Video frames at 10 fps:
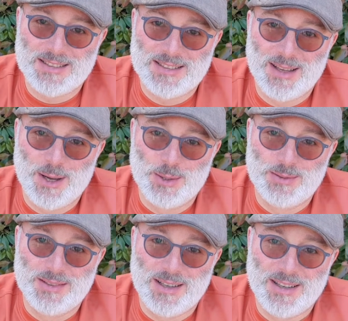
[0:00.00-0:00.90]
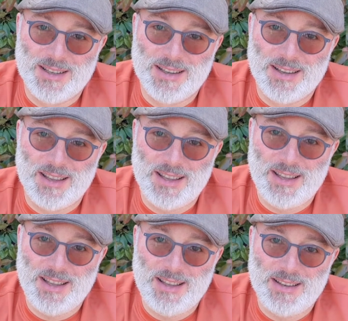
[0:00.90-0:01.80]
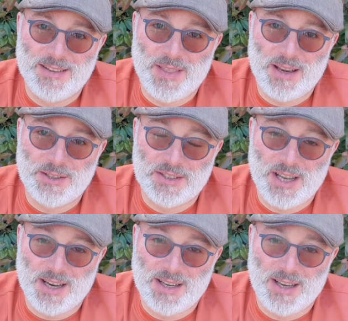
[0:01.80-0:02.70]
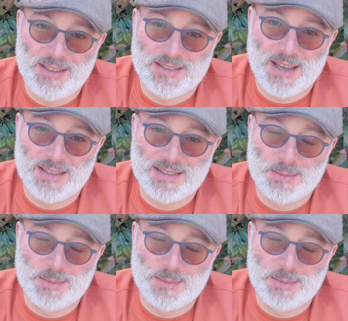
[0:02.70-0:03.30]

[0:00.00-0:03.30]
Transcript: So he then checked and he said,